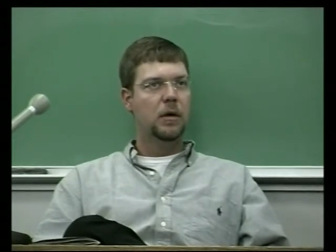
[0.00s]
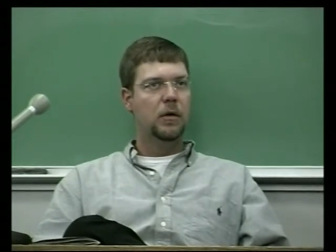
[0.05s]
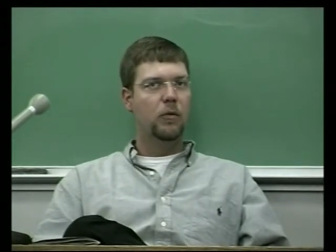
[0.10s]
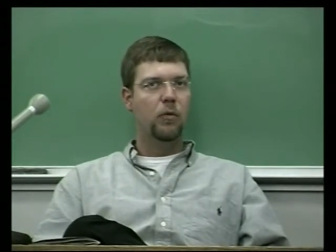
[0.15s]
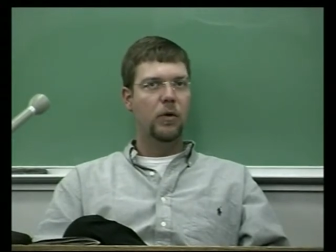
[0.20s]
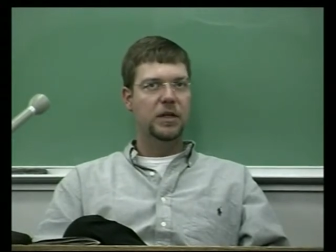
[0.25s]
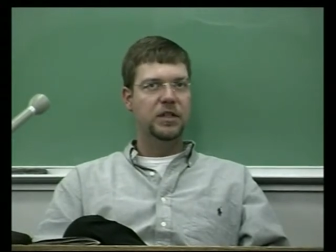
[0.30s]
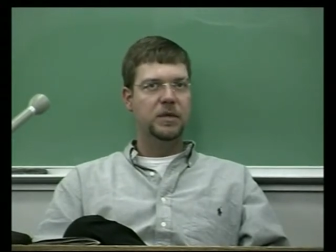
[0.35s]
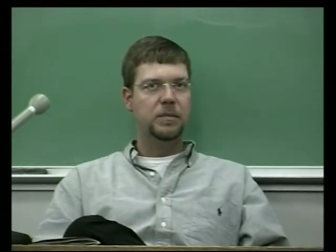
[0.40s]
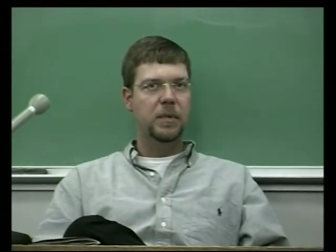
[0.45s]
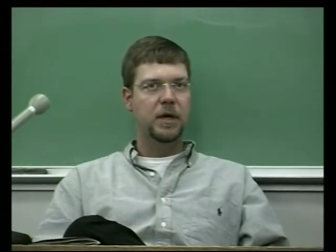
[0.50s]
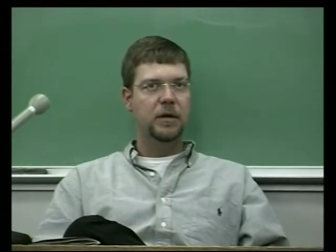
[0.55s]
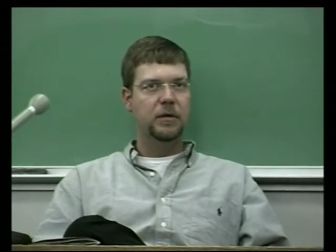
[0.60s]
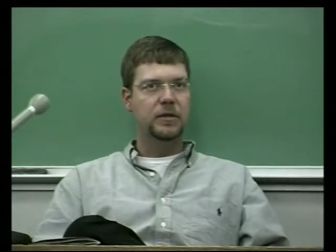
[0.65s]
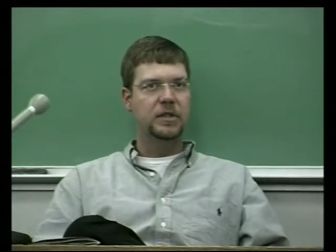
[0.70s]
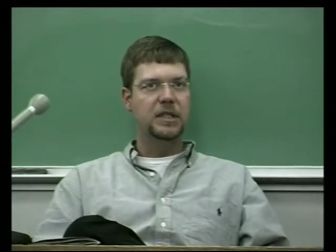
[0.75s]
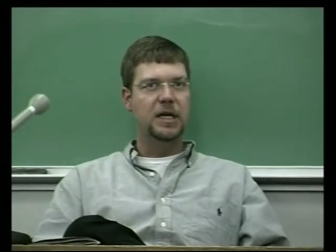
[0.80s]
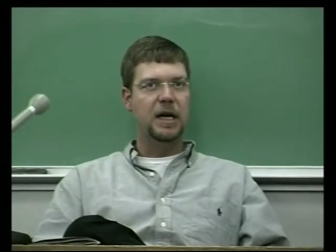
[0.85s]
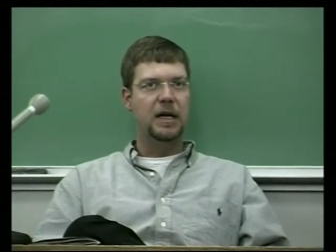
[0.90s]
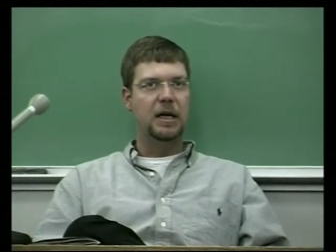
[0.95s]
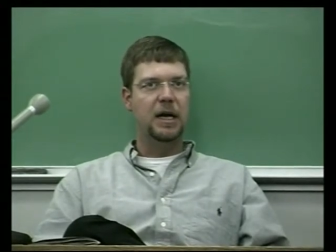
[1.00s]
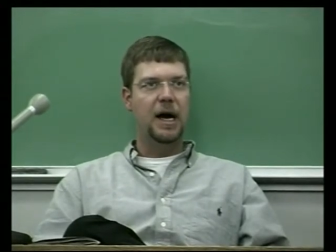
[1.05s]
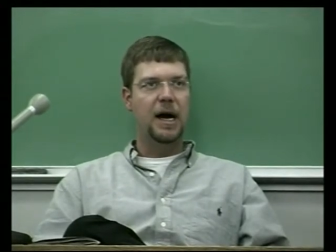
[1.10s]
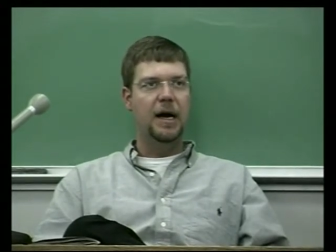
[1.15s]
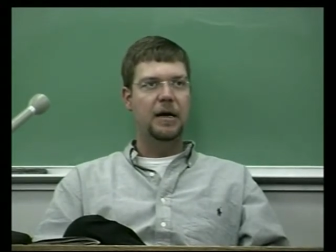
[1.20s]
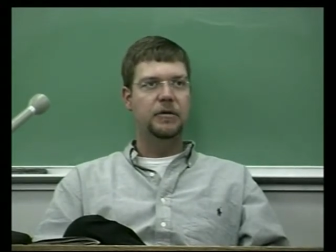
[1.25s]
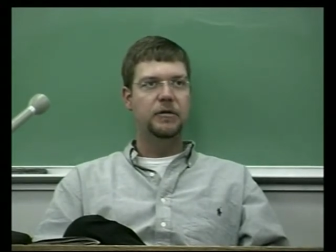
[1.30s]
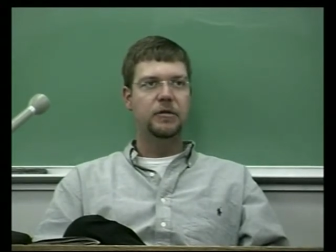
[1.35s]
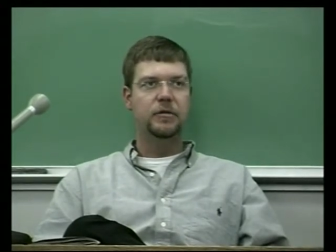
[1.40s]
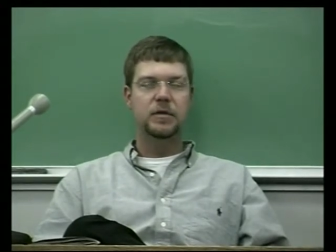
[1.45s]
regimental
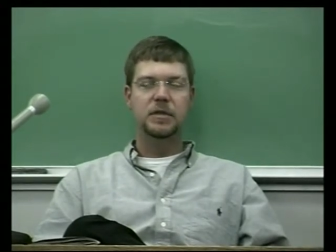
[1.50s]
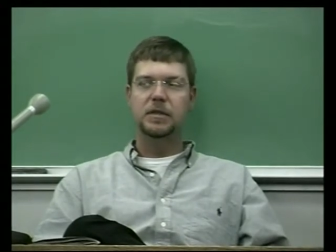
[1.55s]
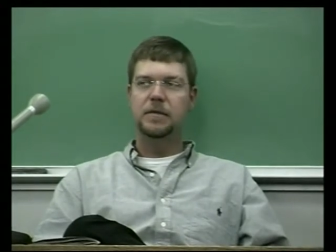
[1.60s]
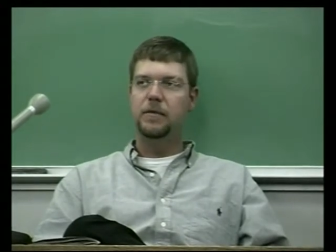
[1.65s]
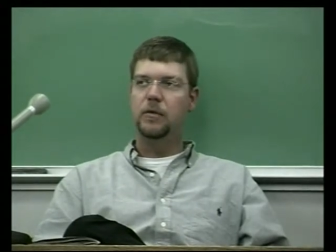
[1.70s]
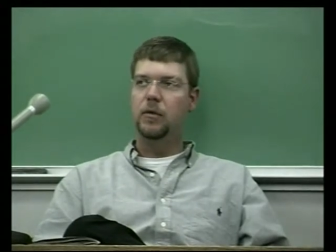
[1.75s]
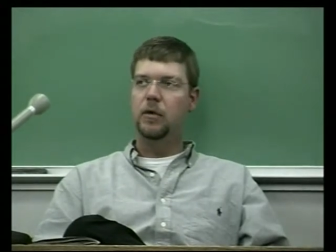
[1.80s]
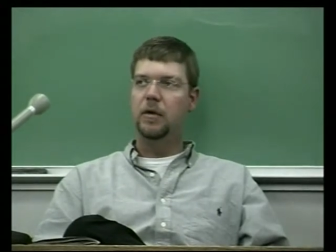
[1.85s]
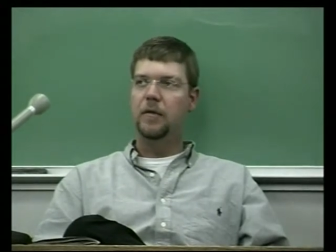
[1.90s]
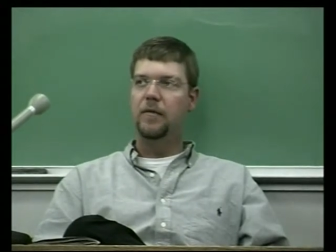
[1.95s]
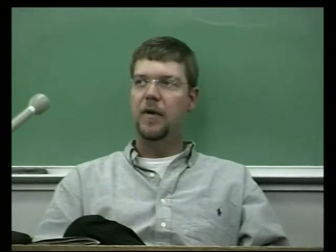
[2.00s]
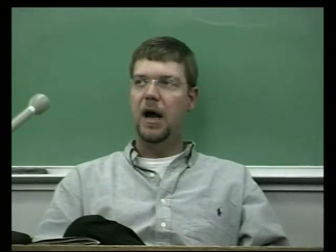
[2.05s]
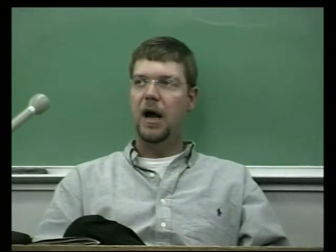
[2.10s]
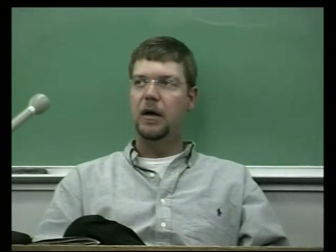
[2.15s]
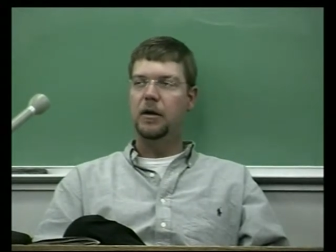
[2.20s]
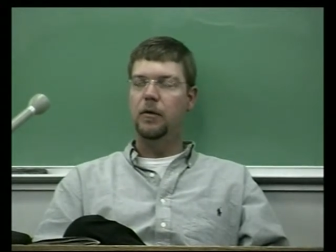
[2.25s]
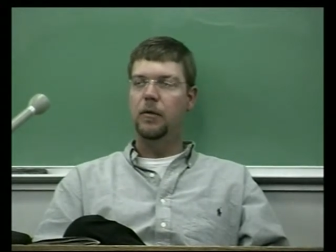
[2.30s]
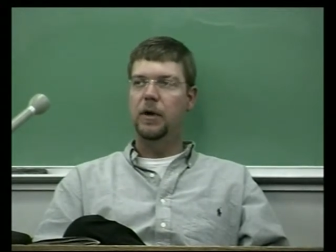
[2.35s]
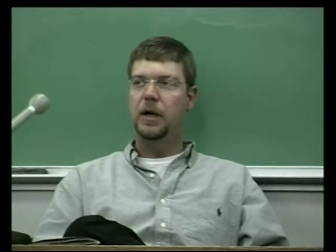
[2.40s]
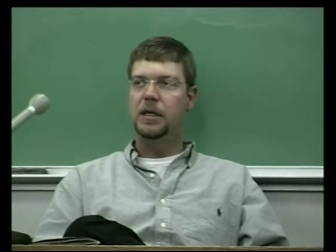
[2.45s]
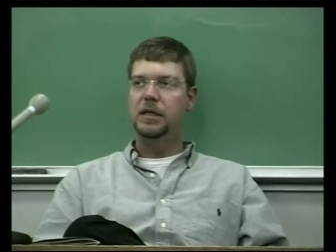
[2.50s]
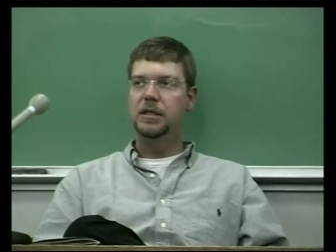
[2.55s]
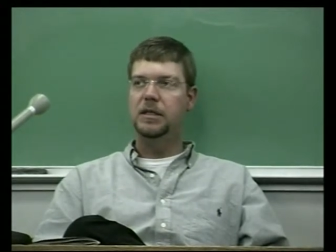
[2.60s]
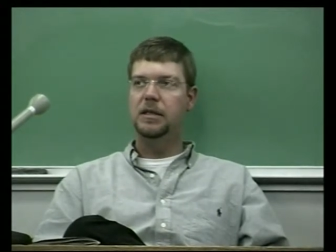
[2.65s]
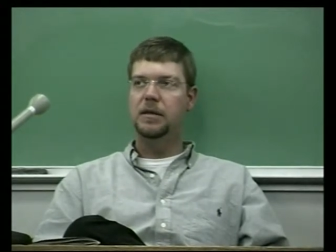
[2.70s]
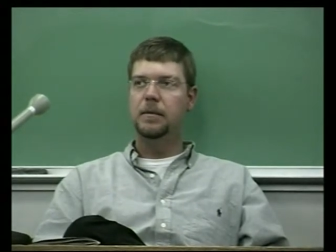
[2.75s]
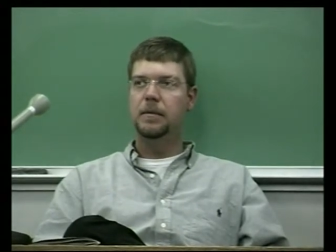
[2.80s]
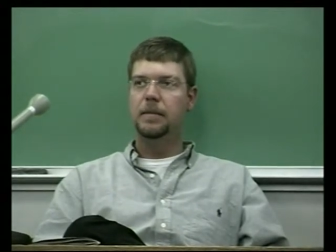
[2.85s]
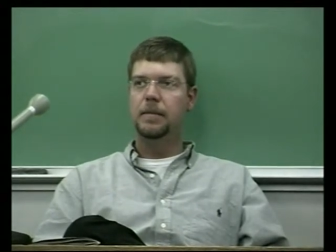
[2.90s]
psychiatrist for an evaluation.